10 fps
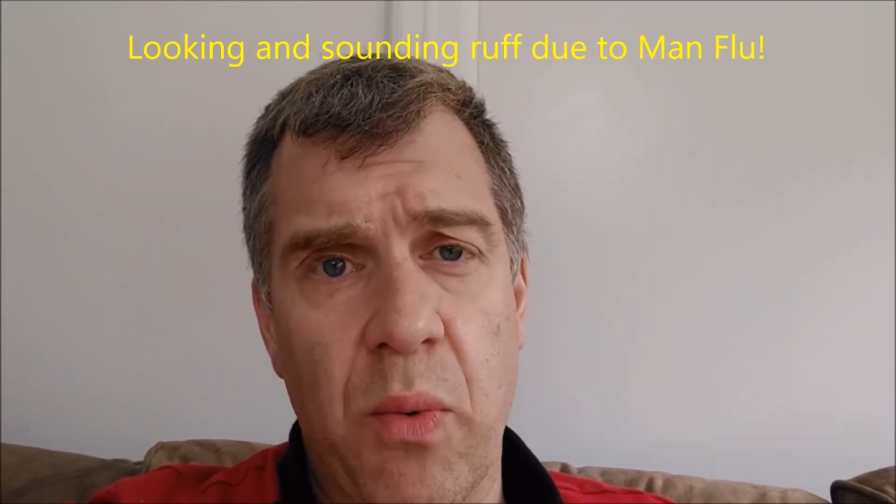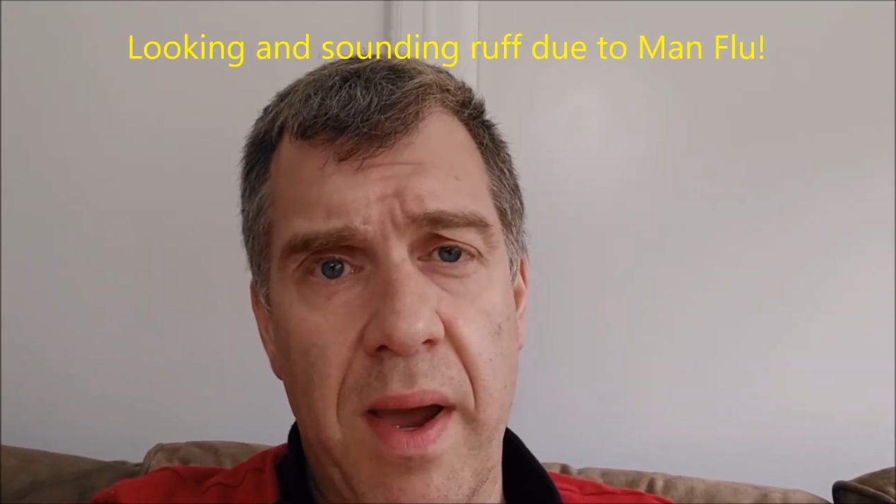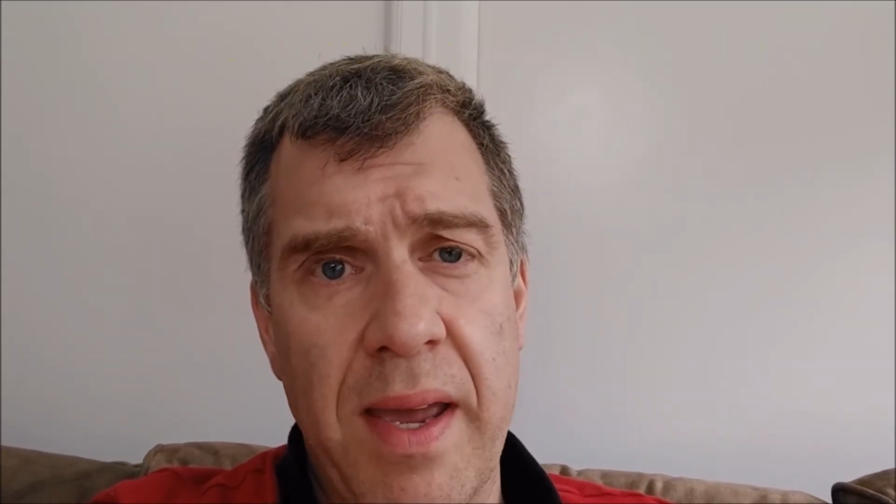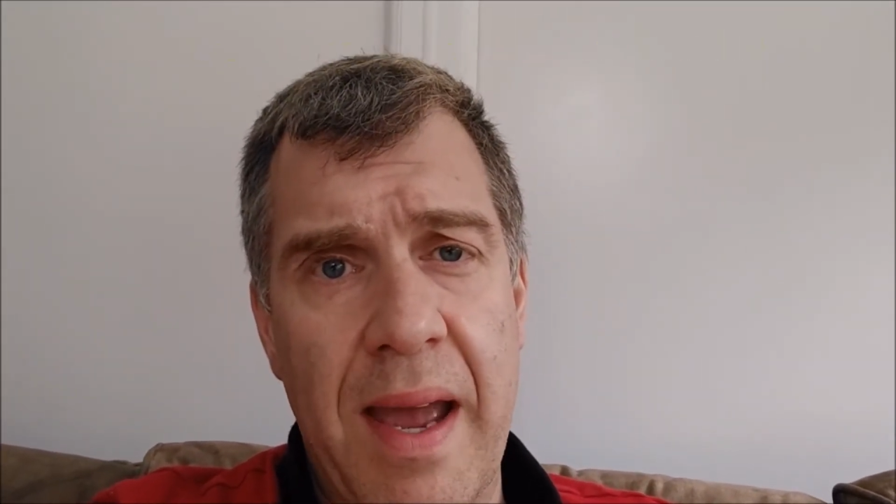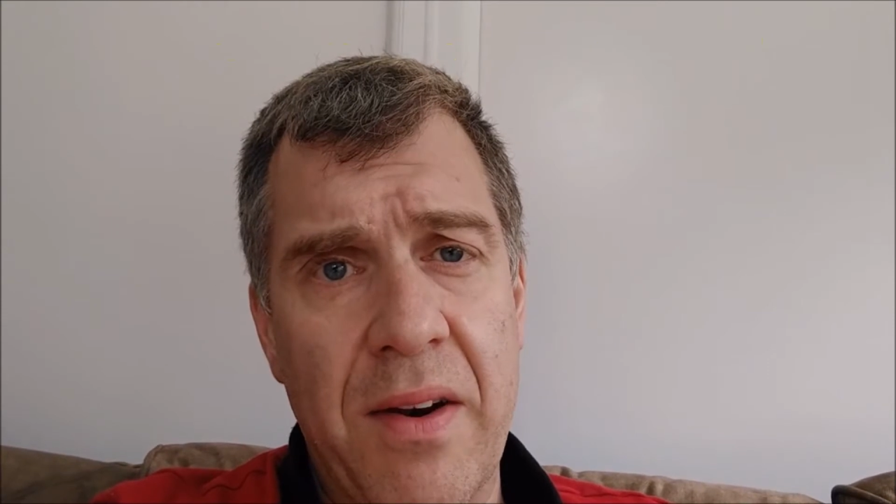
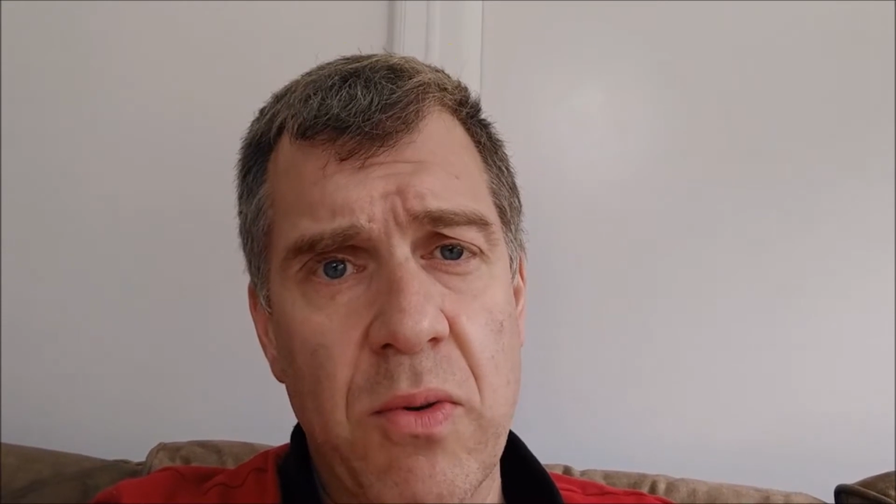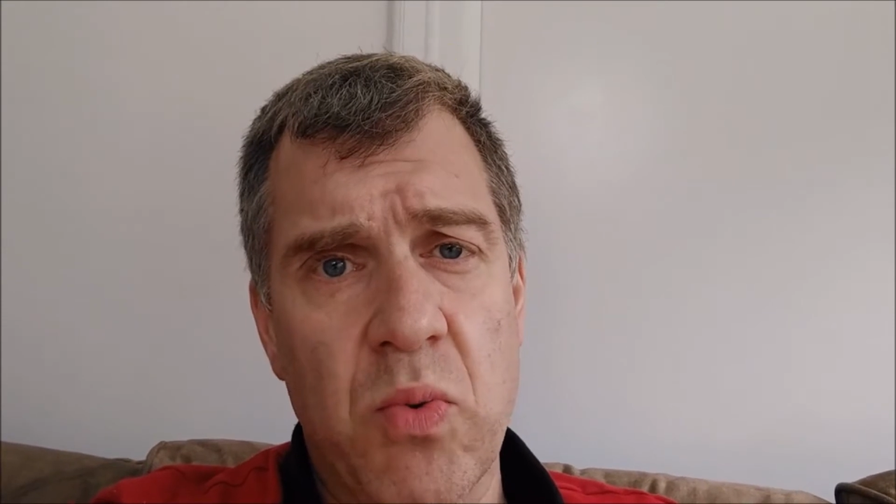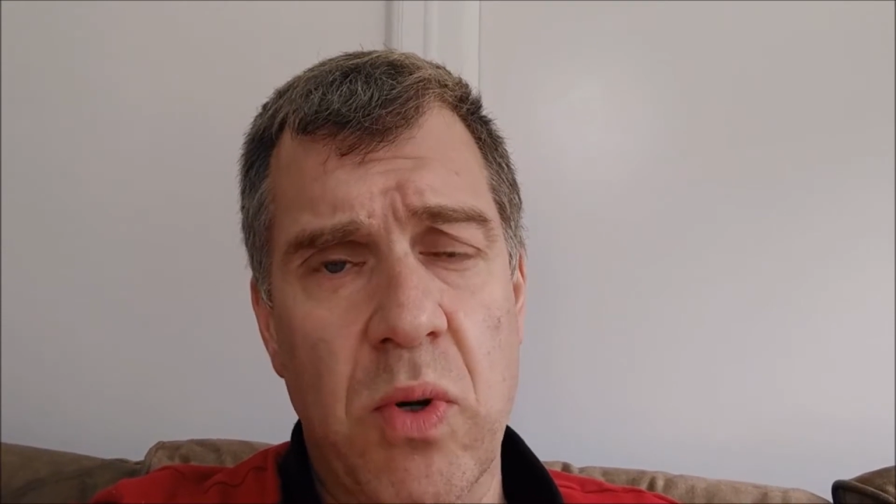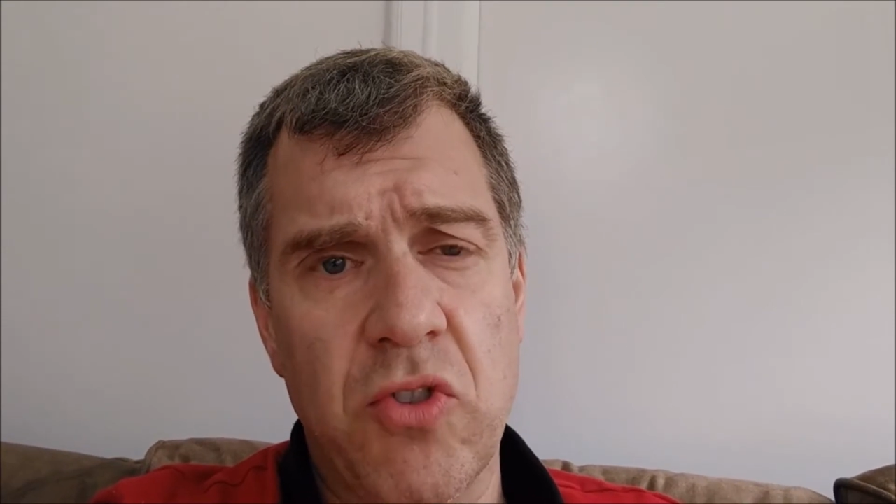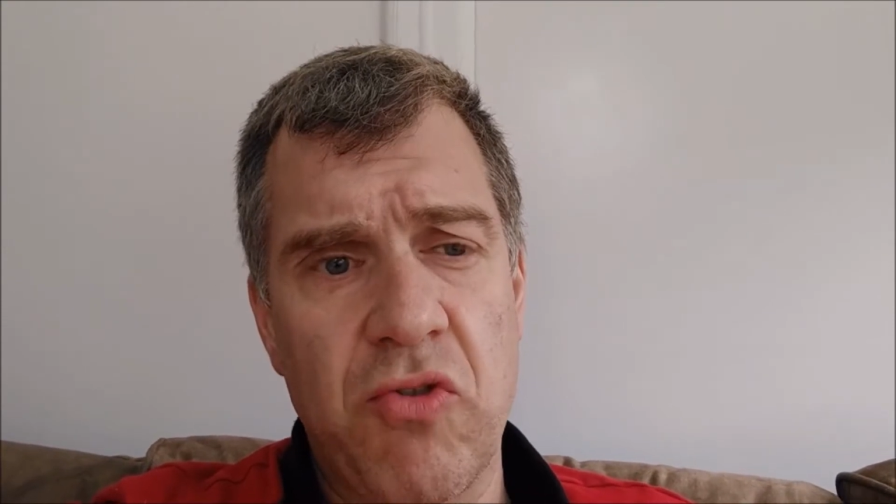away and I was
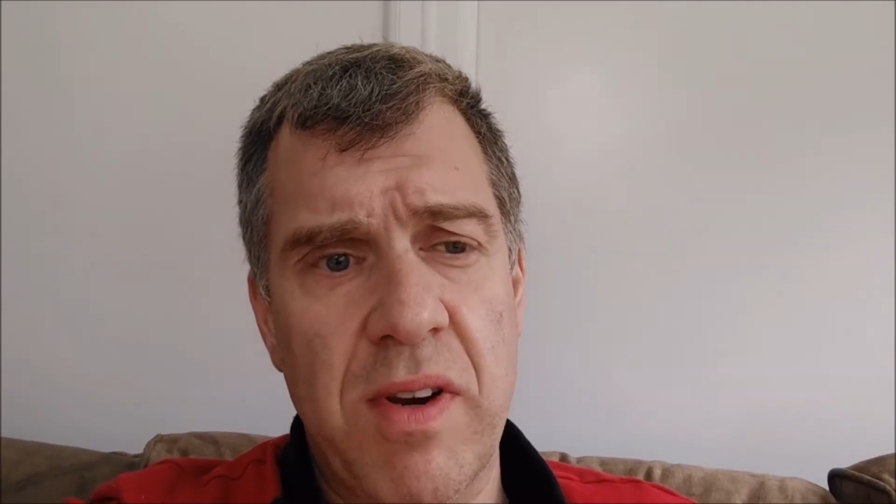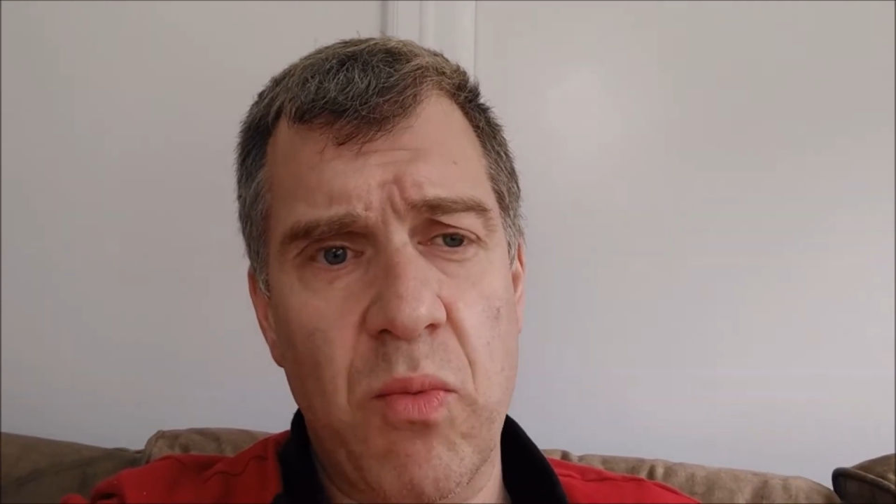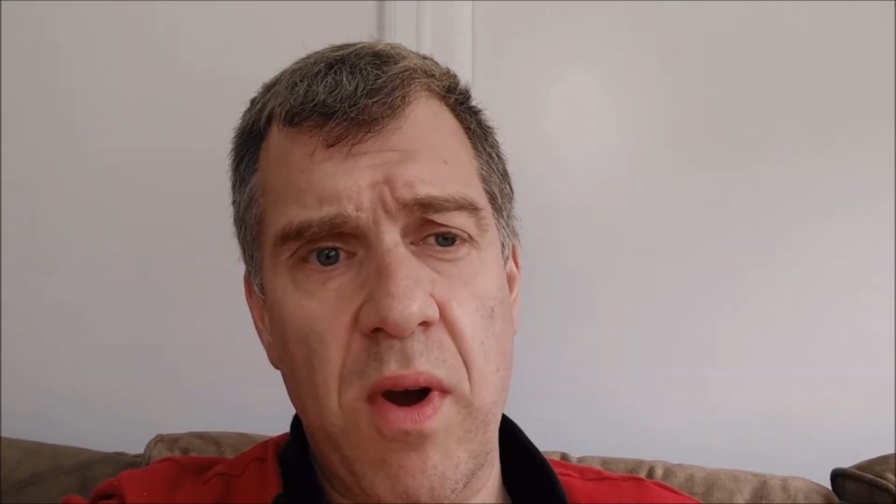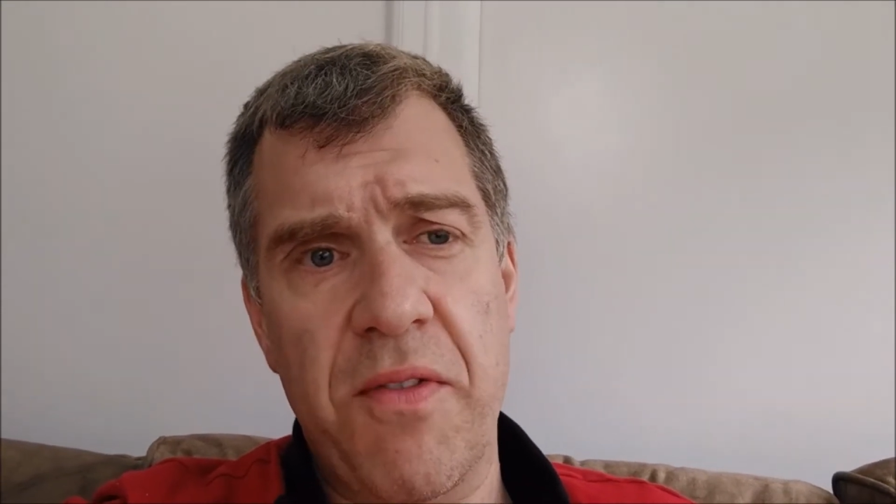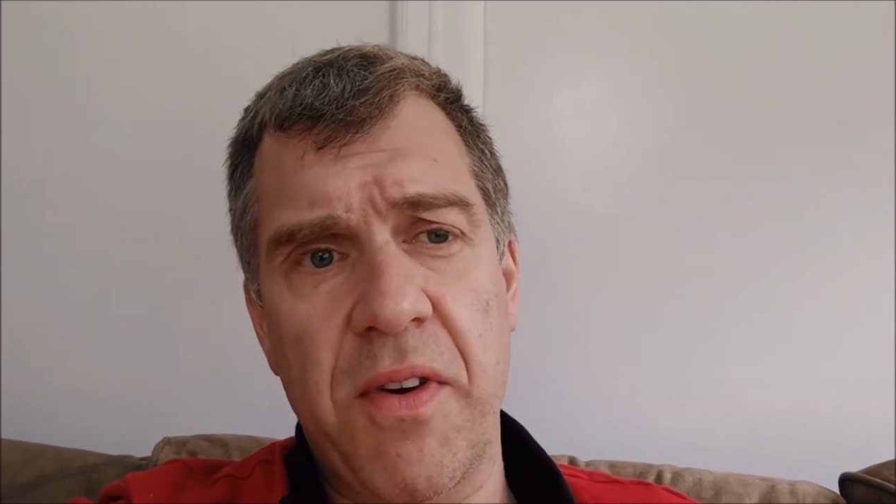
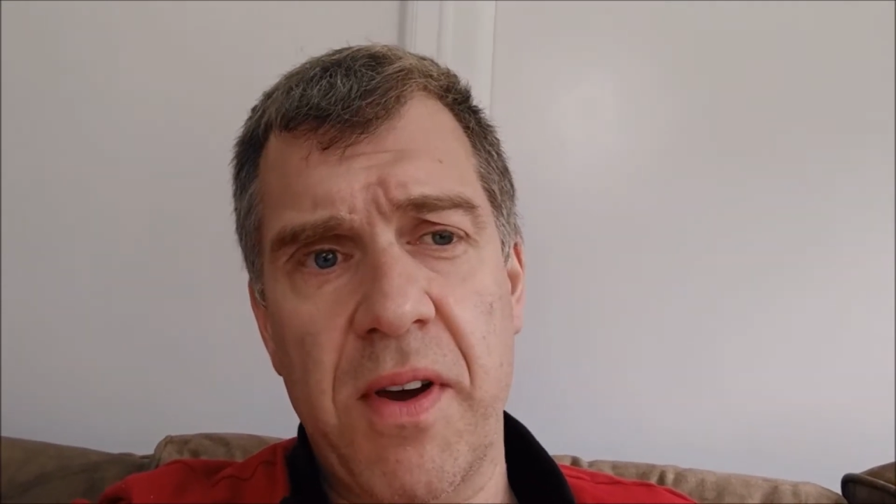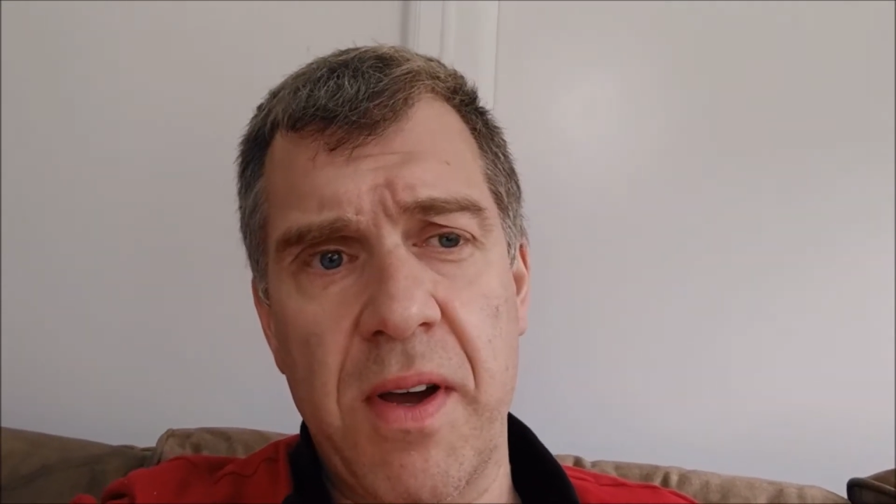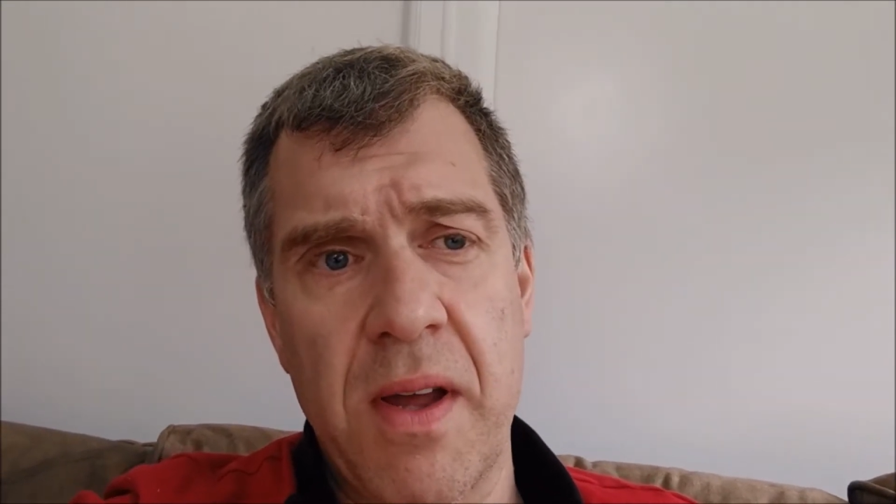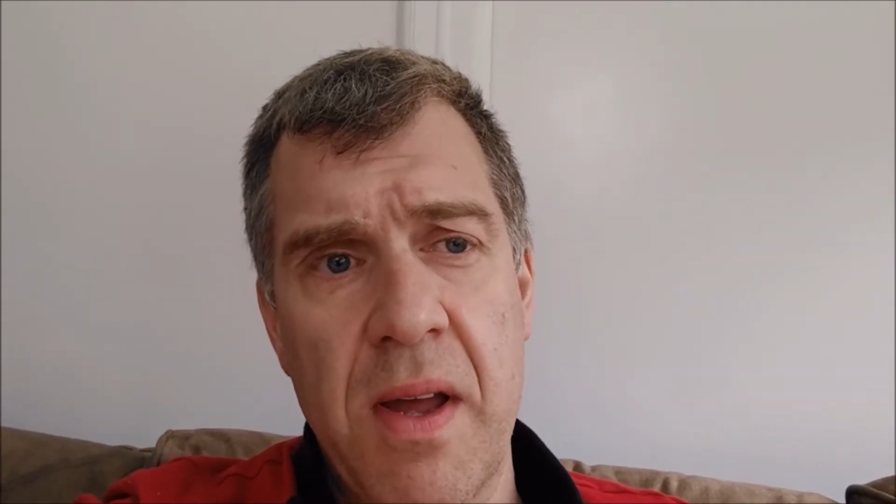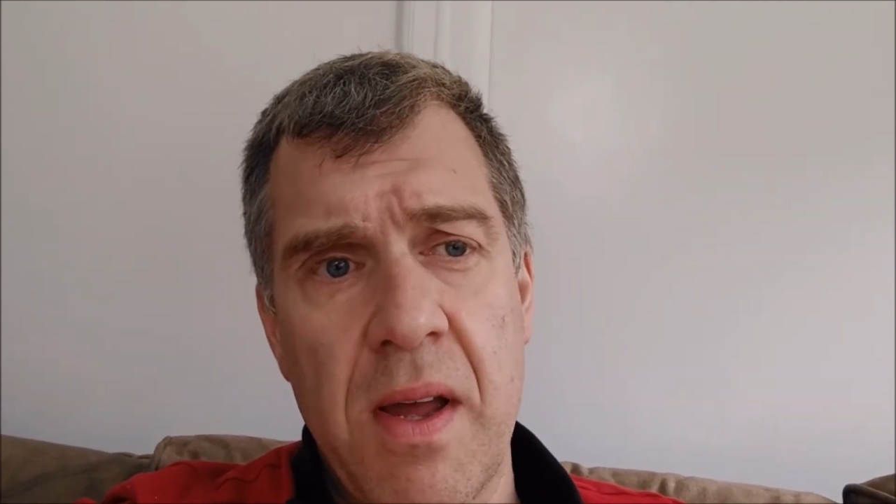wondering whether